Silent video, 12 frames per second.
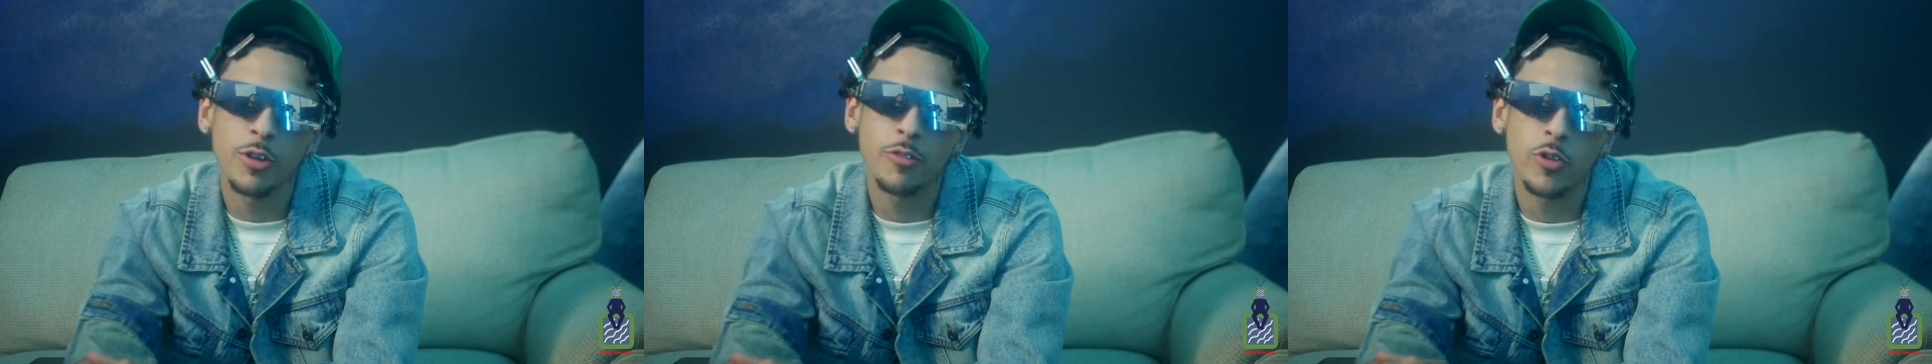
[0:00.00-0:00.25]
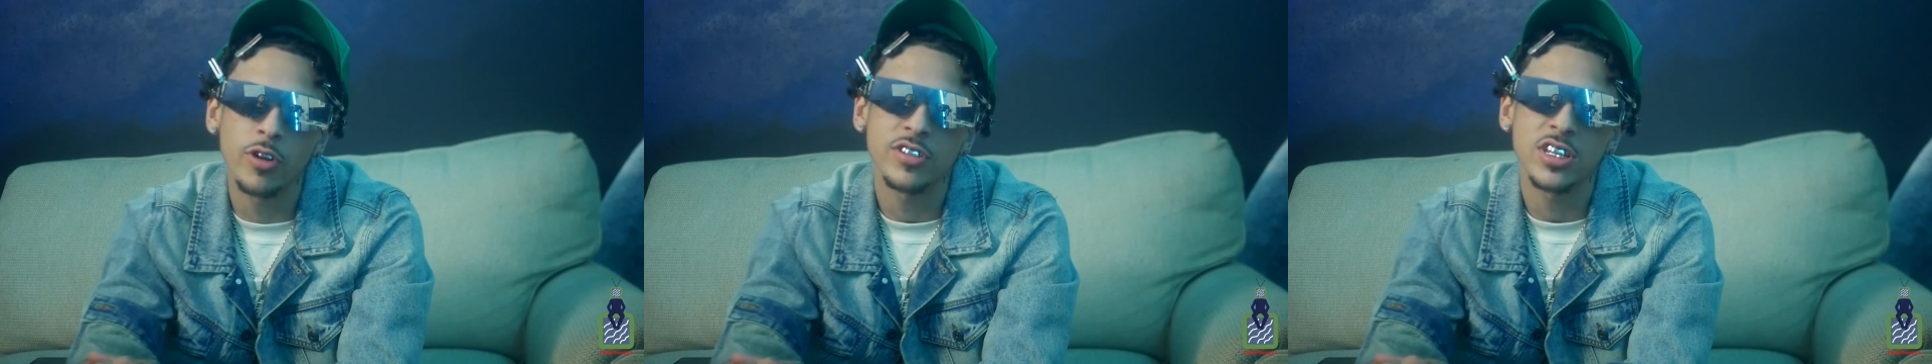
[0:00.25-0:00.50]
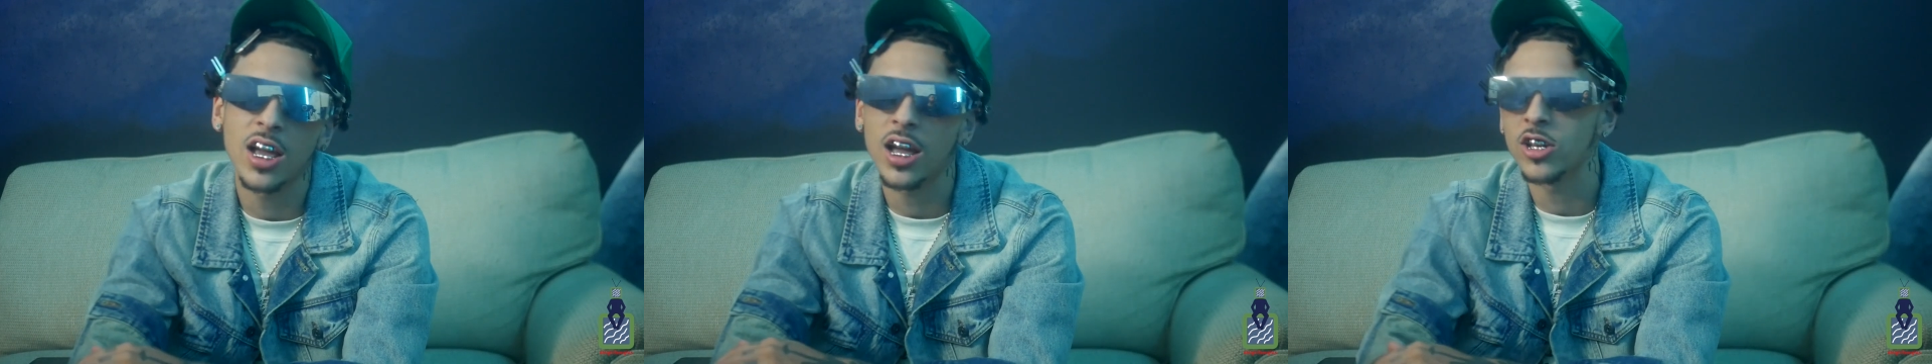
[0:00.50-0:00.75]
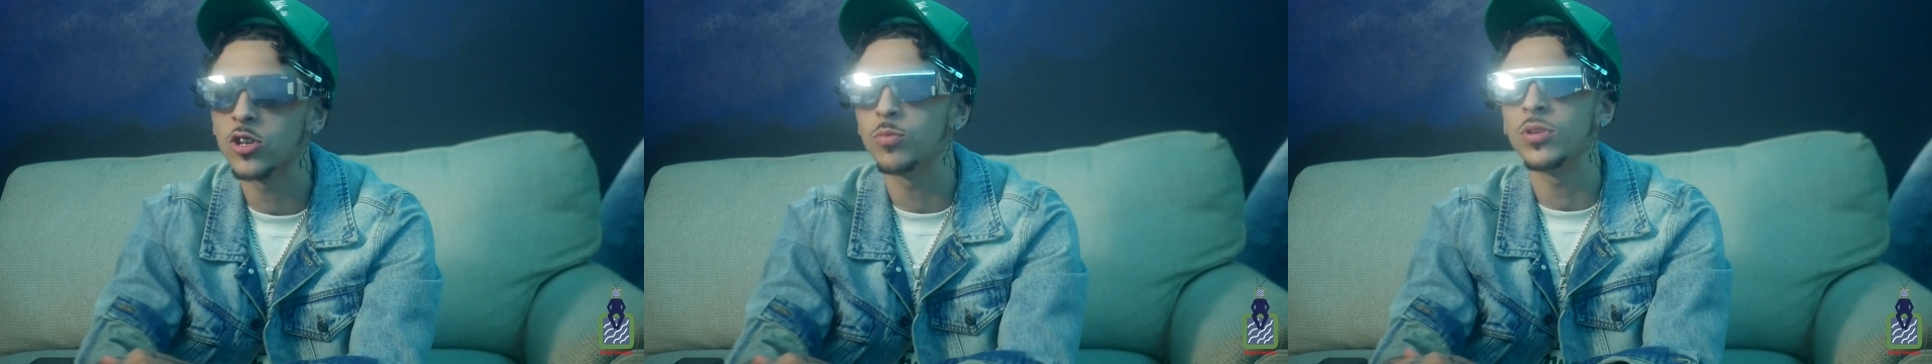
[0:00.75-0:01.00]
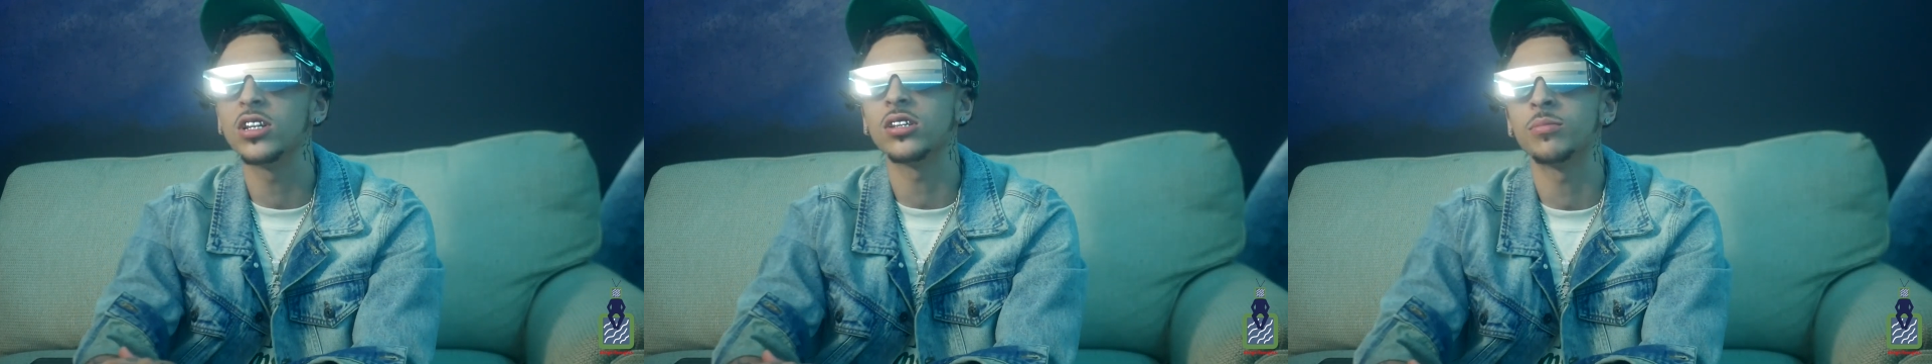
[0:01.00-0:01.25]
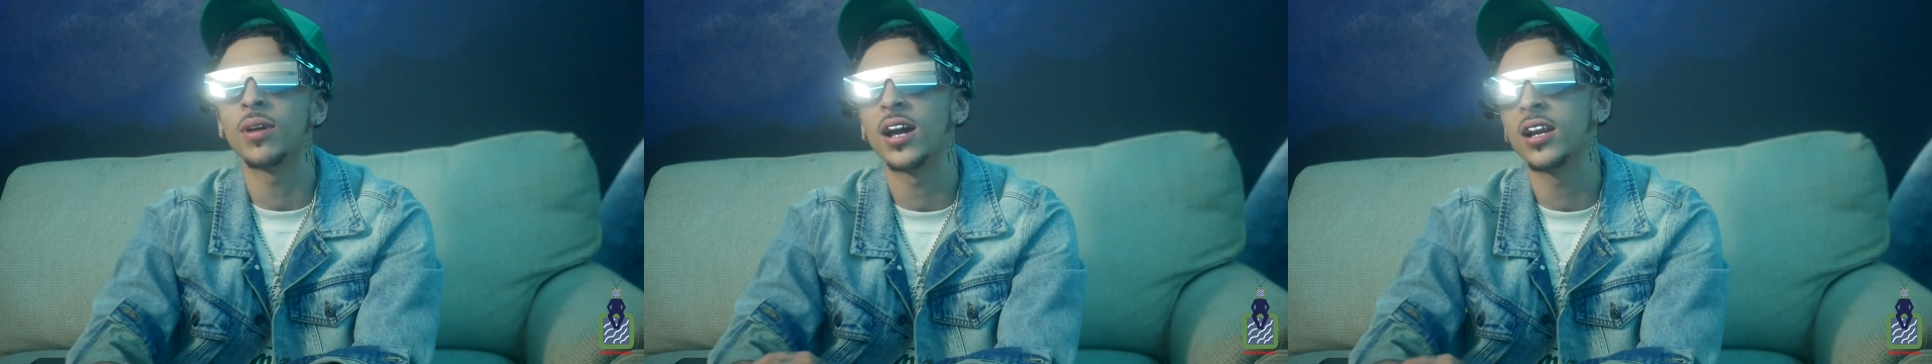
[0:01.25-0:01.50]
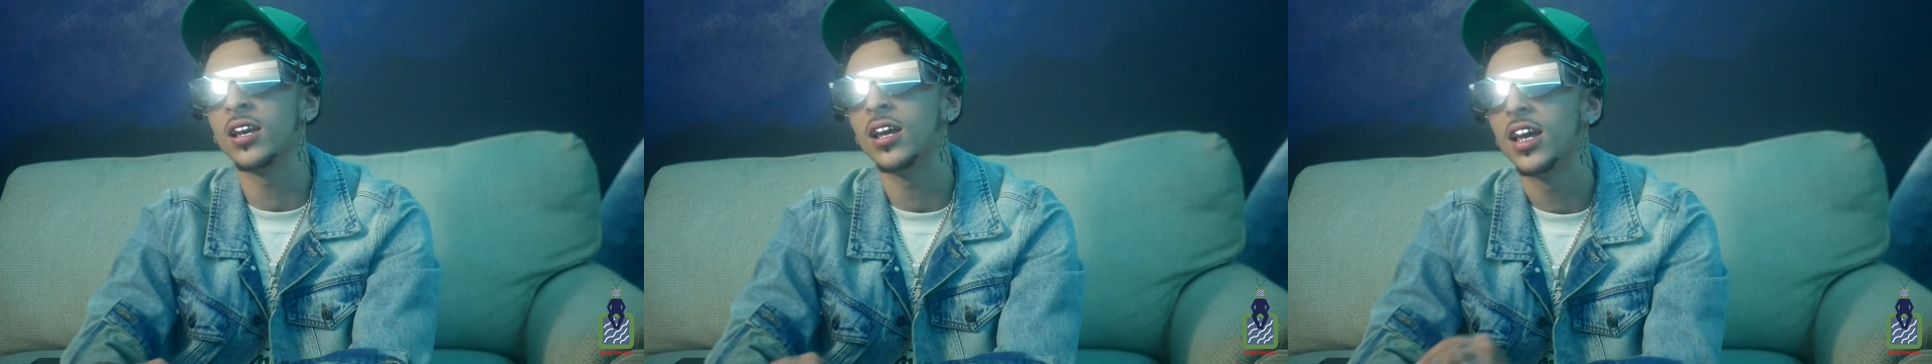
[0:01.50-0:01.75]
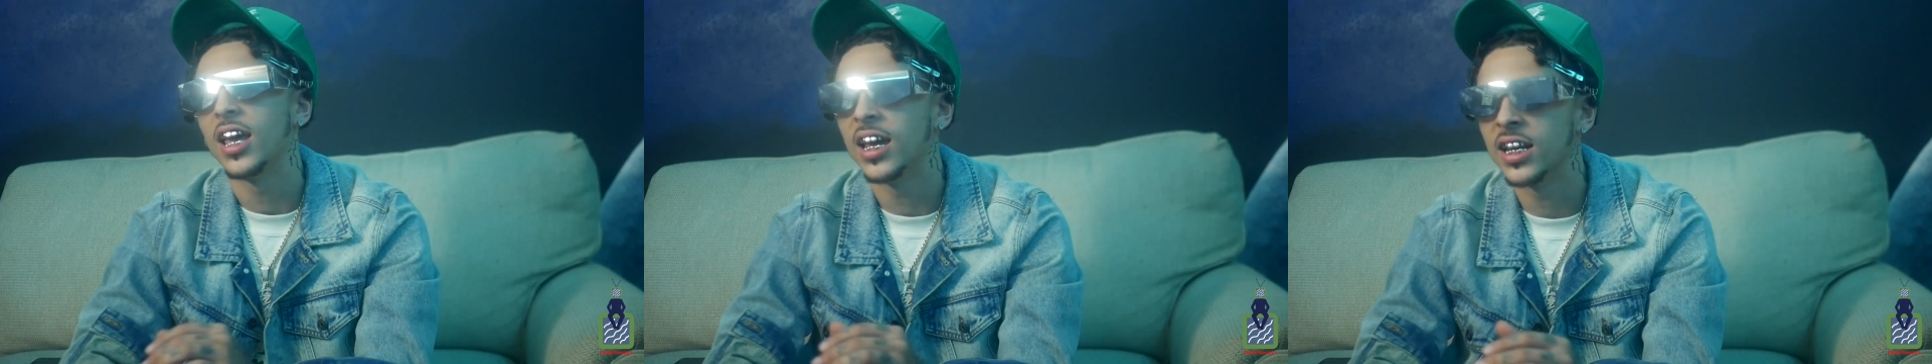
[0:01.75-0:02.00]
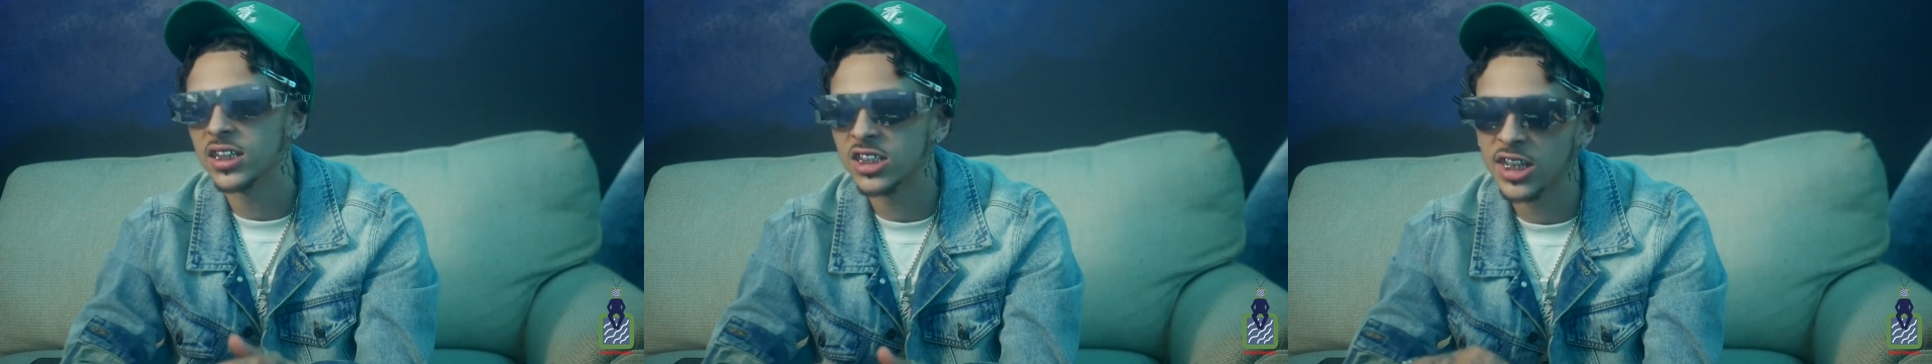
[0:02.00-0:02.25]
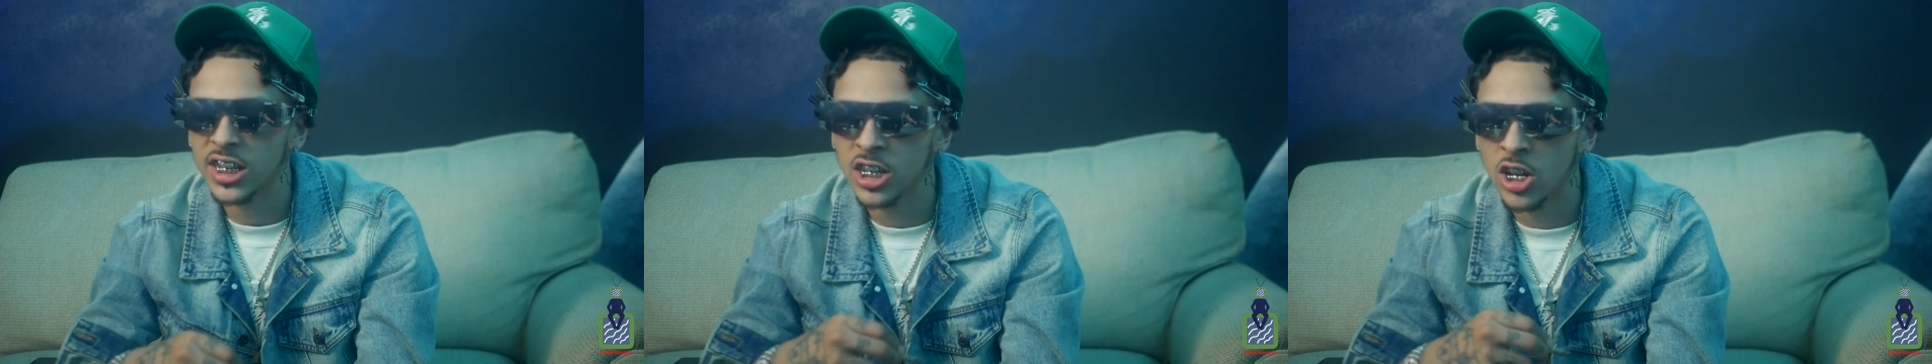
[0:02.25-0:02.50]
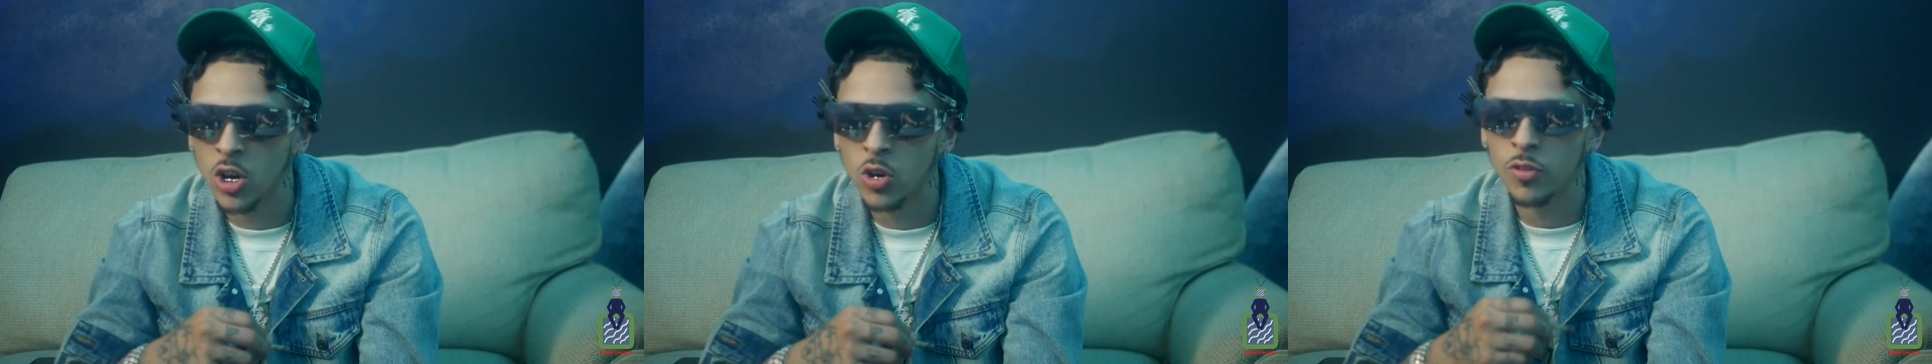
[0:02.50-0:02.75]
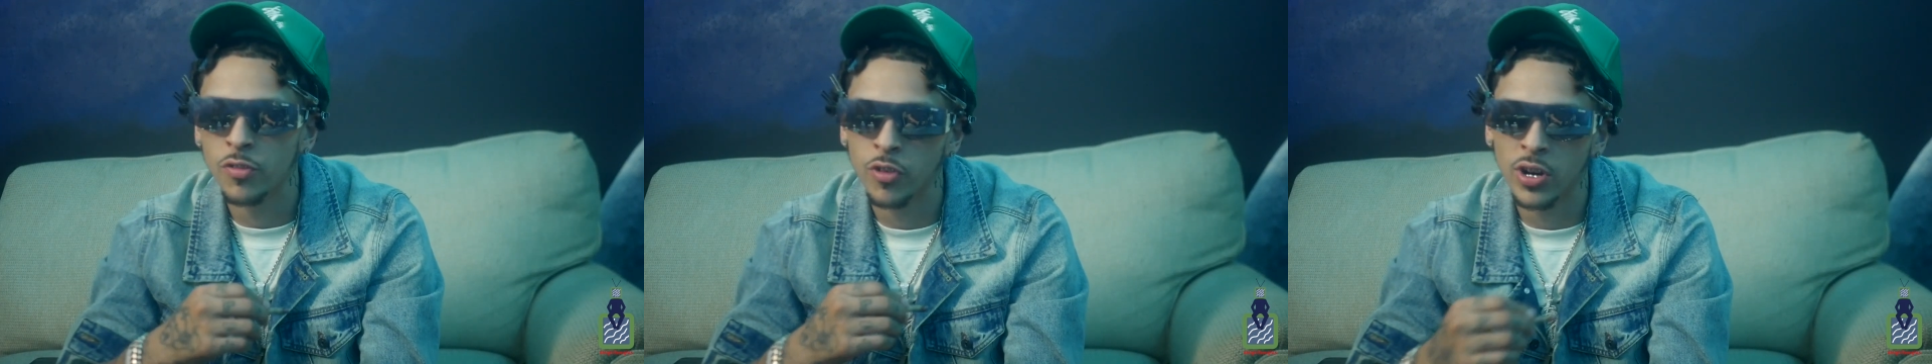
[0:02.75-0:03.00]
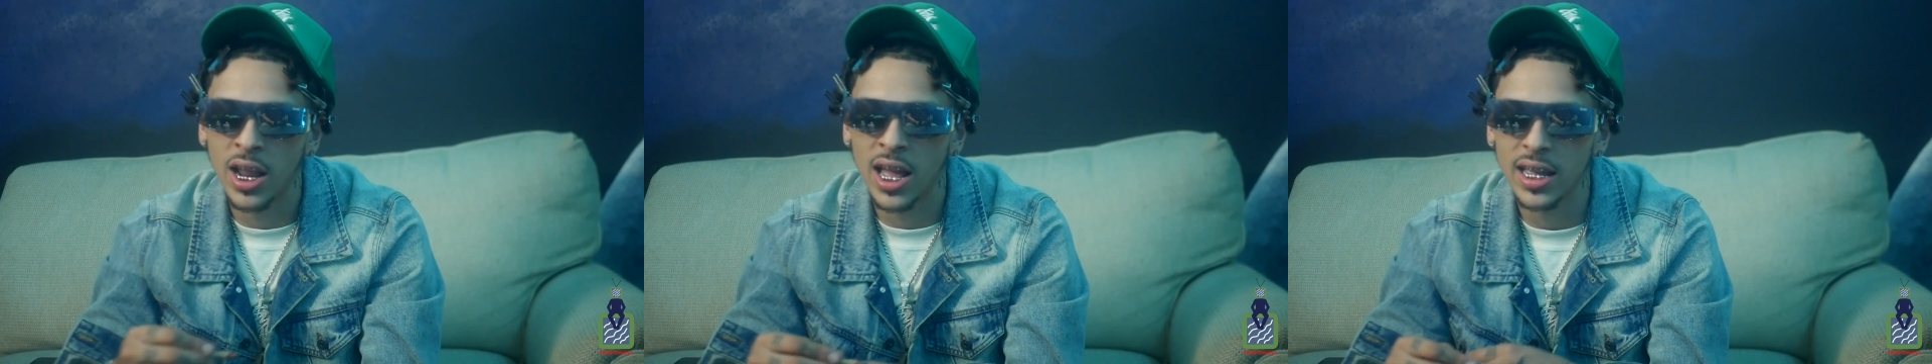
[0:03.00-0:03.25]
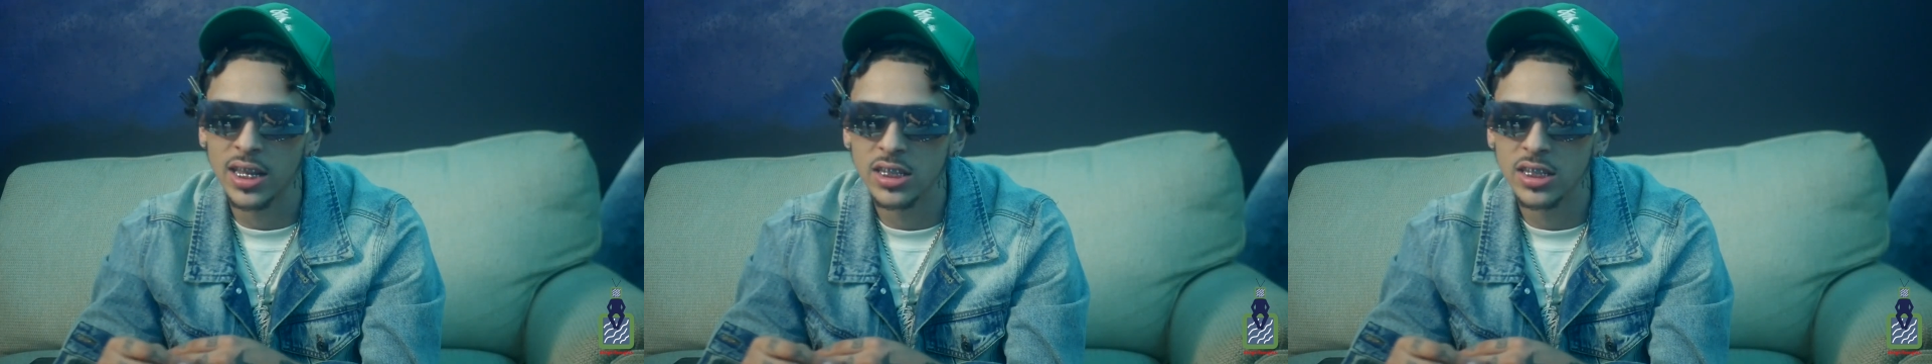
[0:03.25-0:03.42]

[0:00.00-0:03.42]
fourth time you meet somebody and this shit go for like